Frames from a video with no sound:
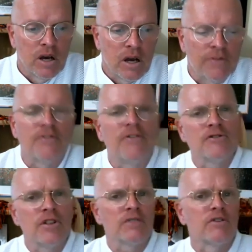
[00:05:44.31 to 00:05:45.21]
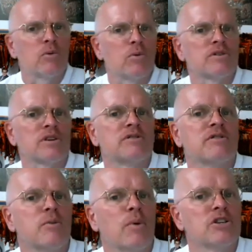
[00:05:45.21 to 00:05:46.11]
And the fizzle out there was a
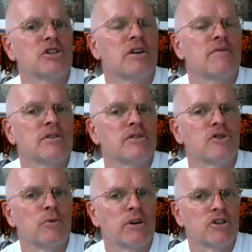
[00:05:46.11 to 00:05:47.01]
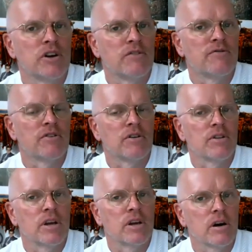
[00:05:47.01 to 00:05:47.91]
continuation of a disturbing trend for
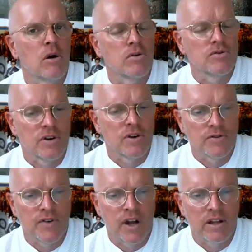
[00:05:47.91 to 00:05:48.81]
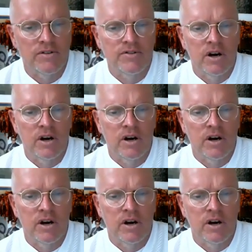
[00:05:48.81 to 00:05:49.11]
the uh, O's and O's fans.